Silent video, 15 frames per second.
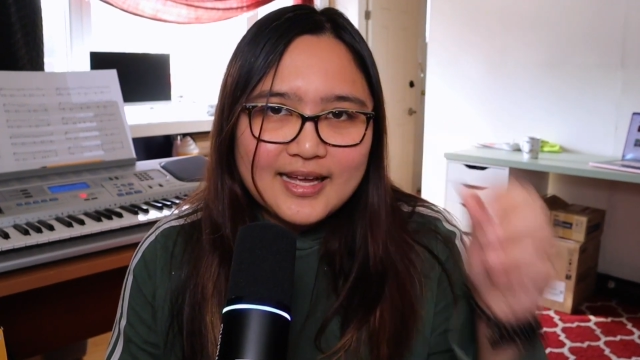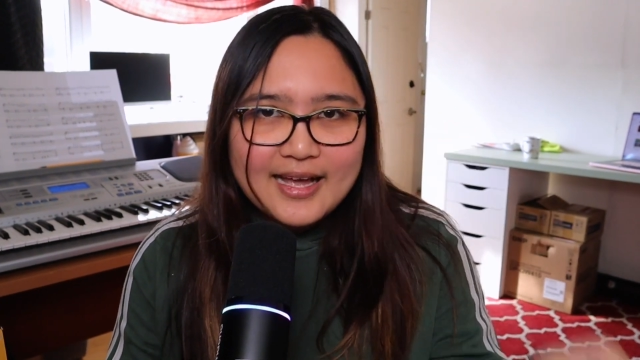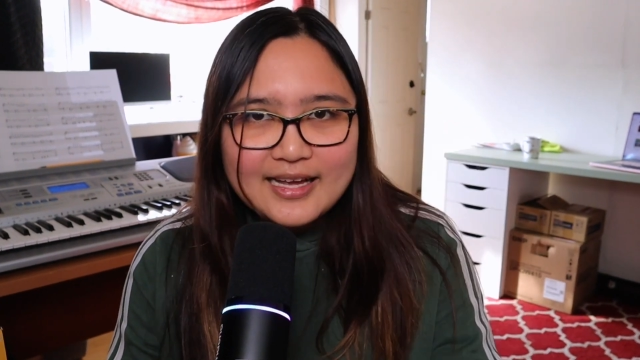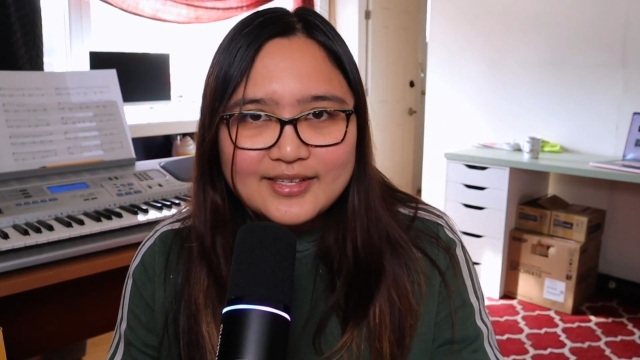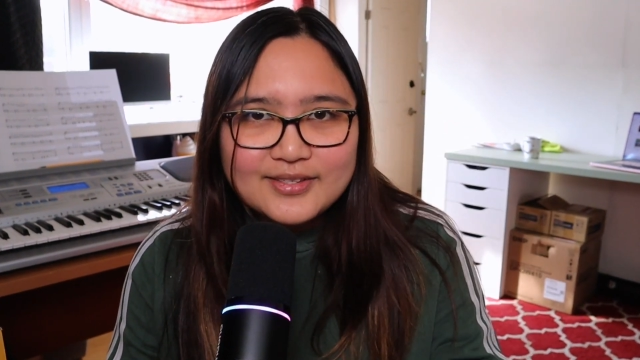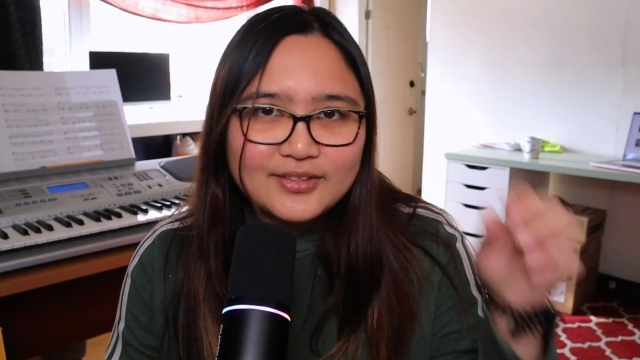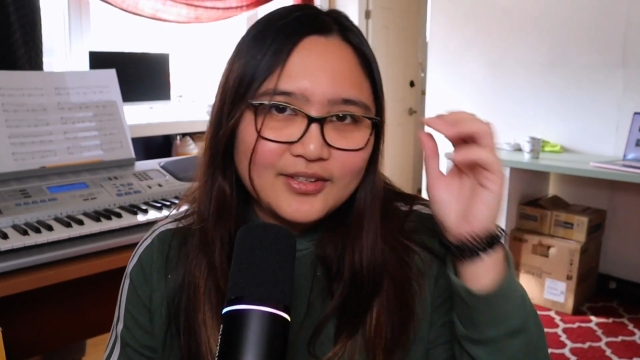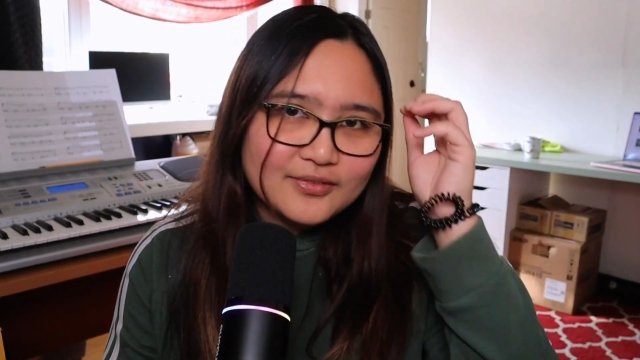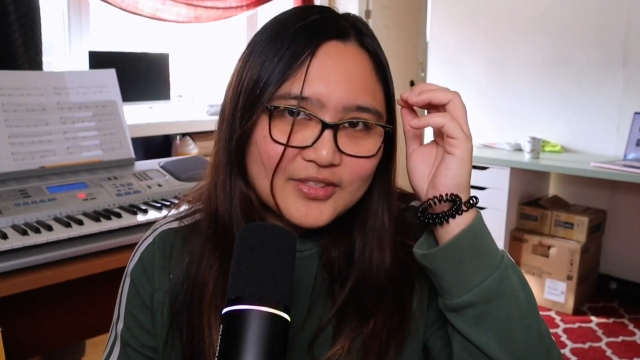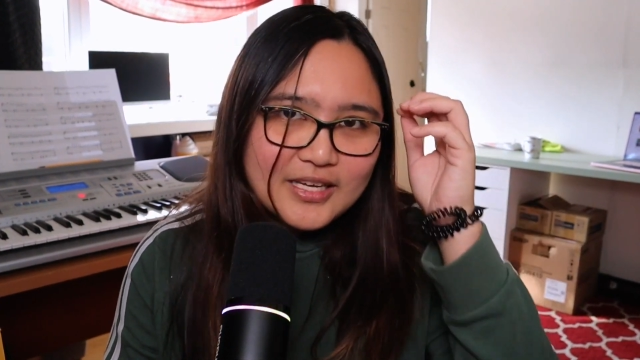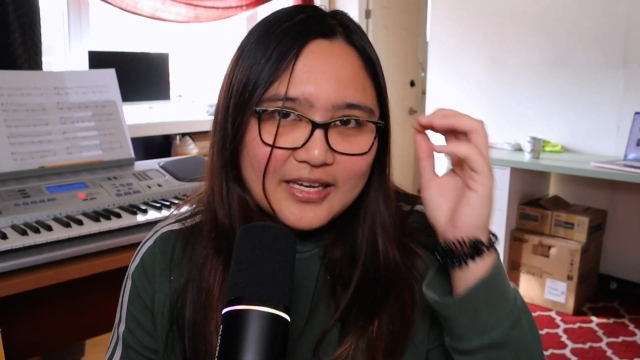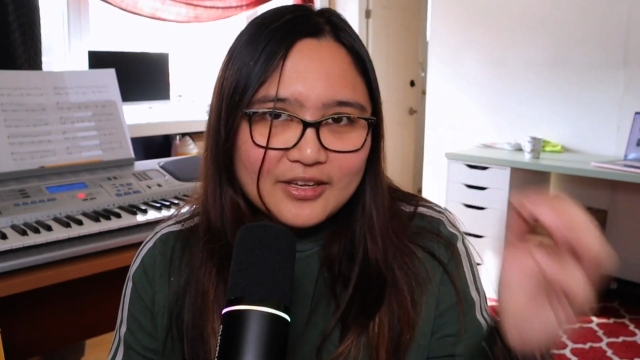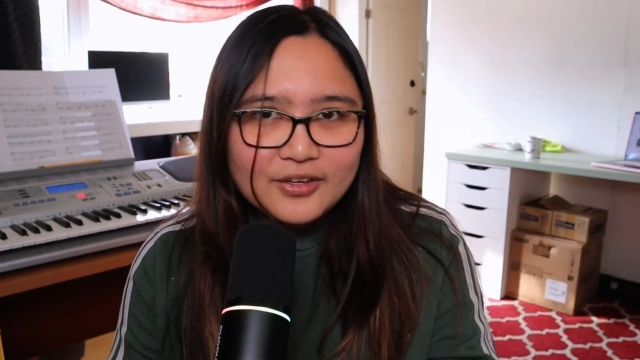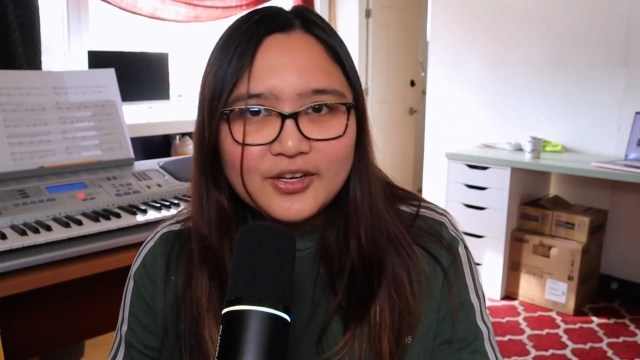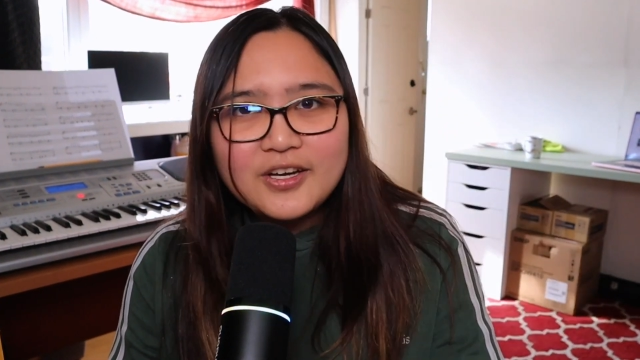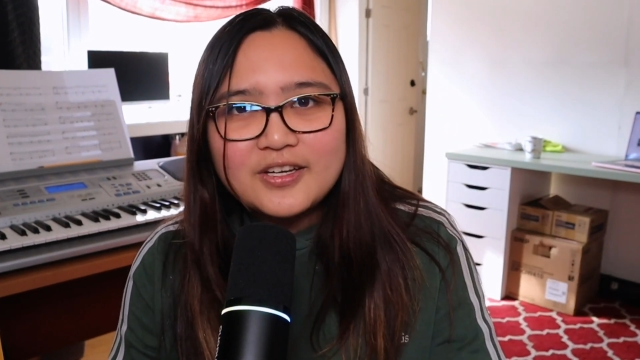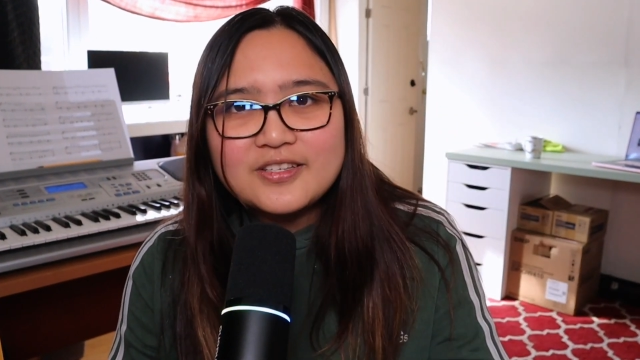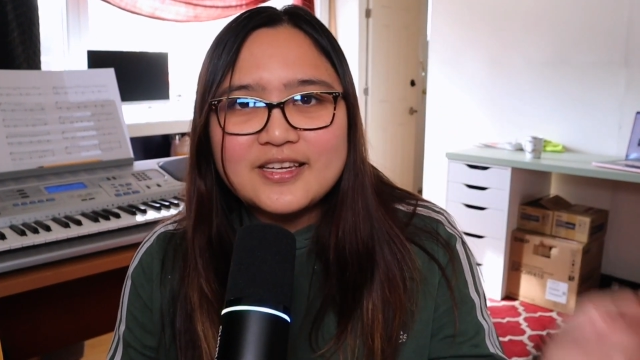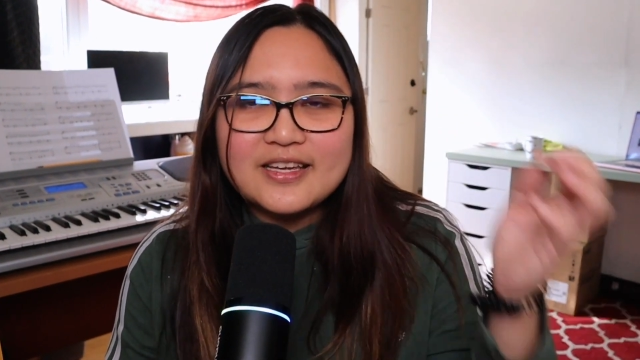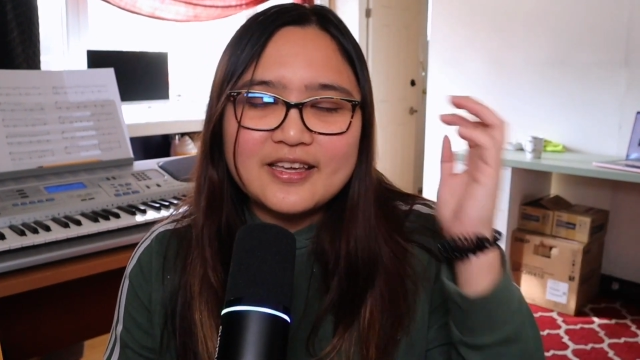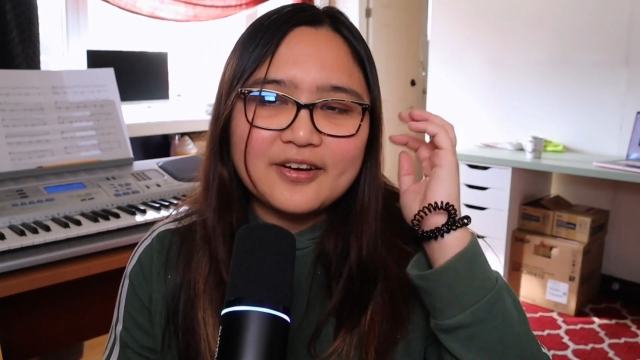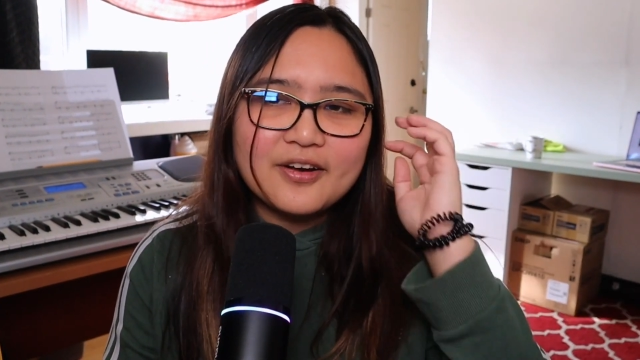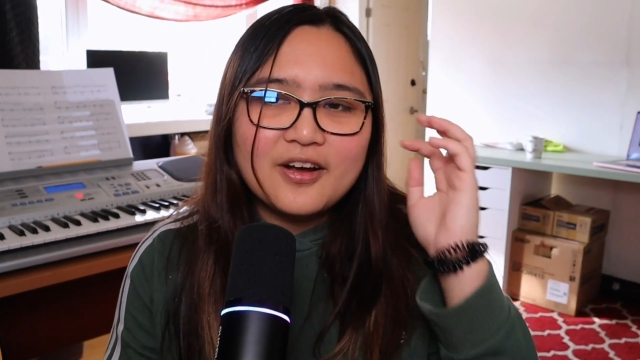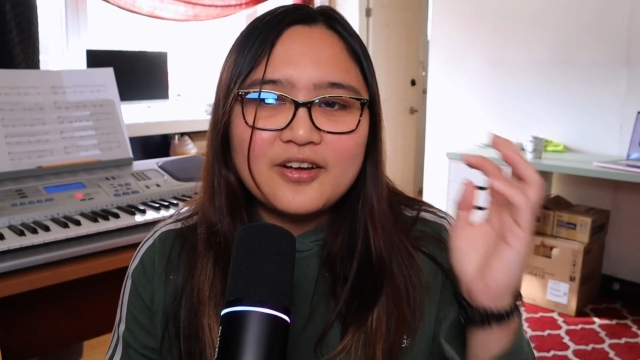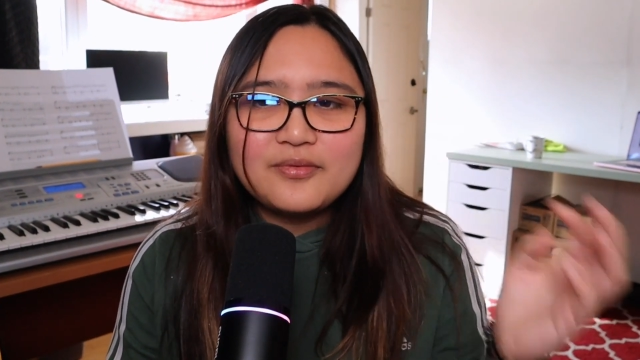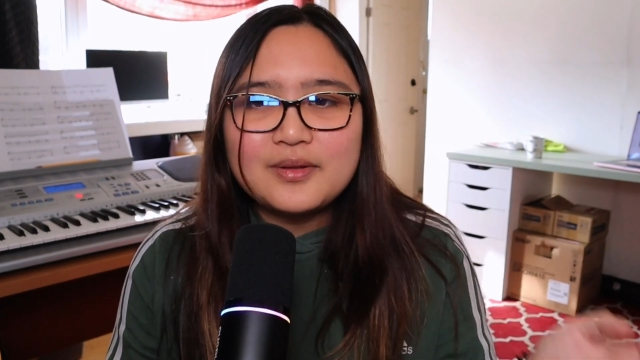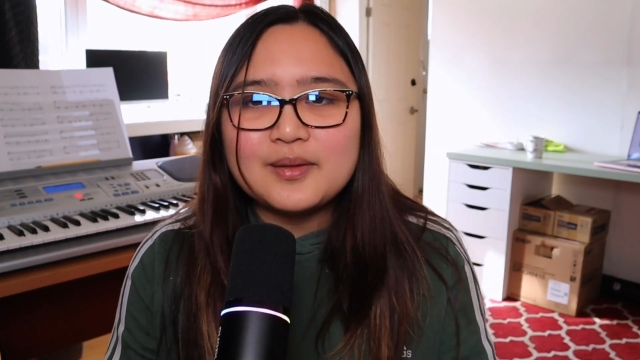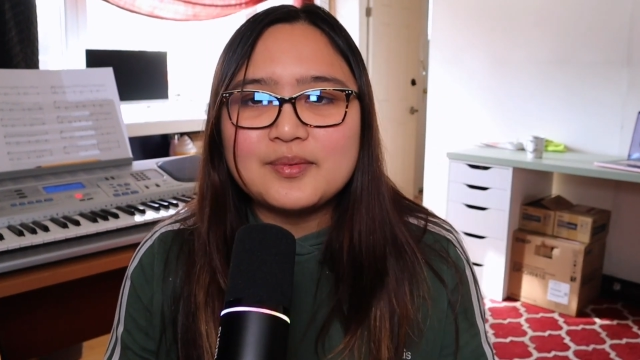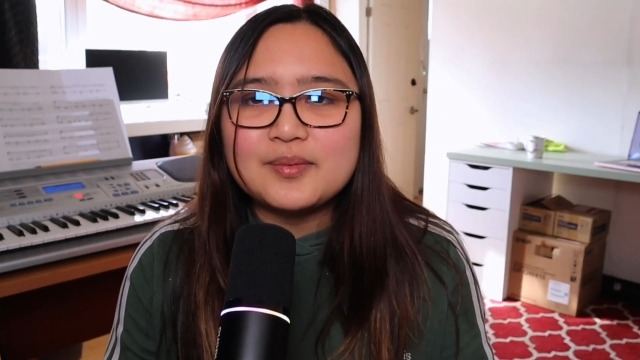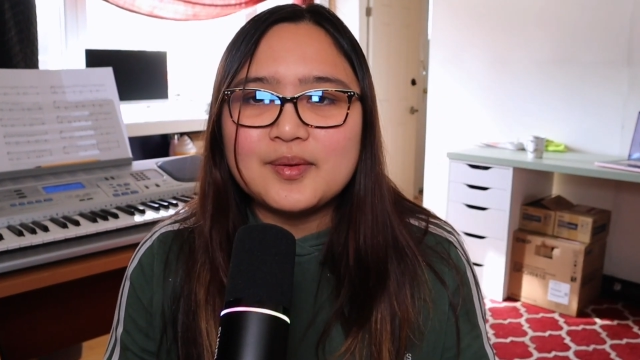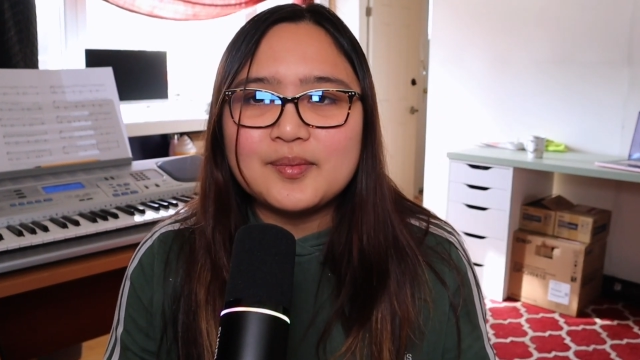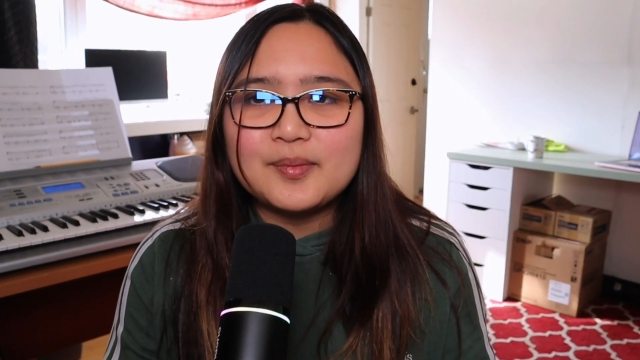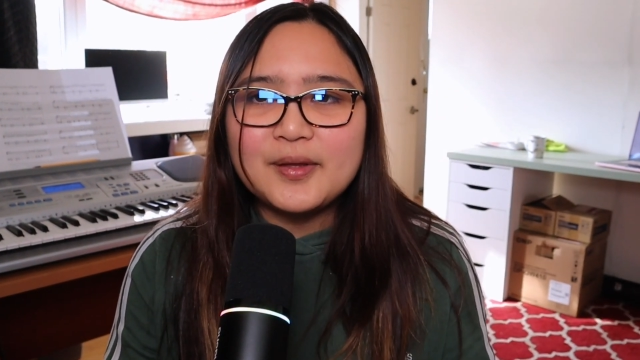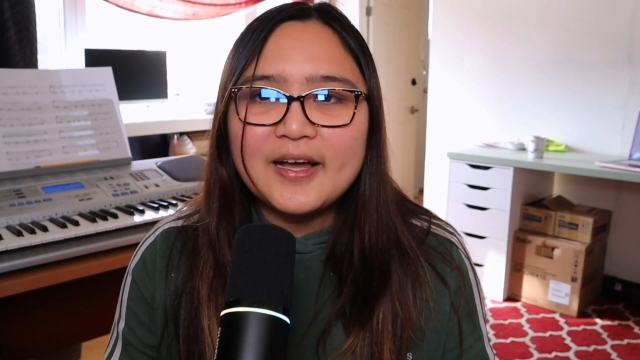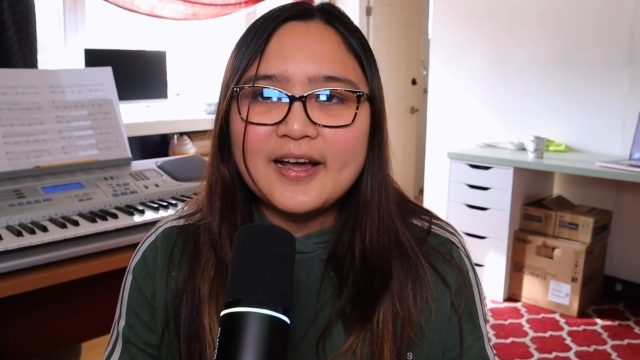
the hassle of taking it on, taking it off, blah, blah, blah, blah,